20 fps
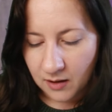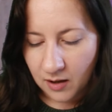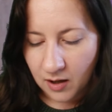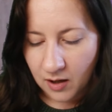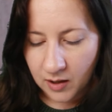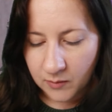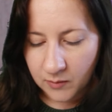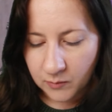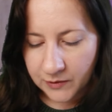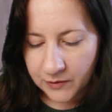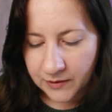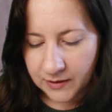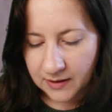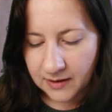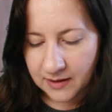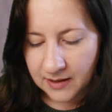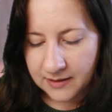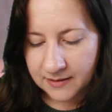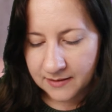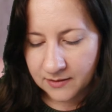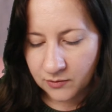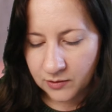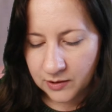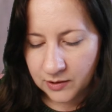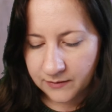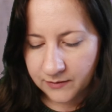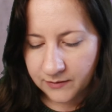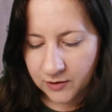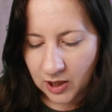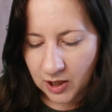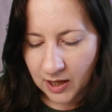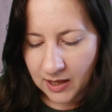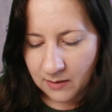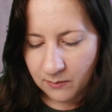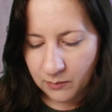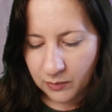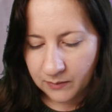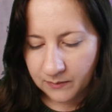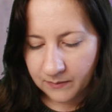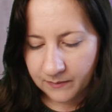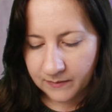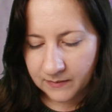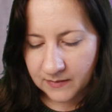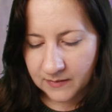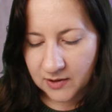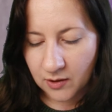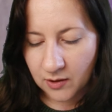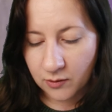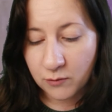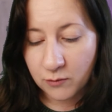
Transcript: I want this sort of shape, so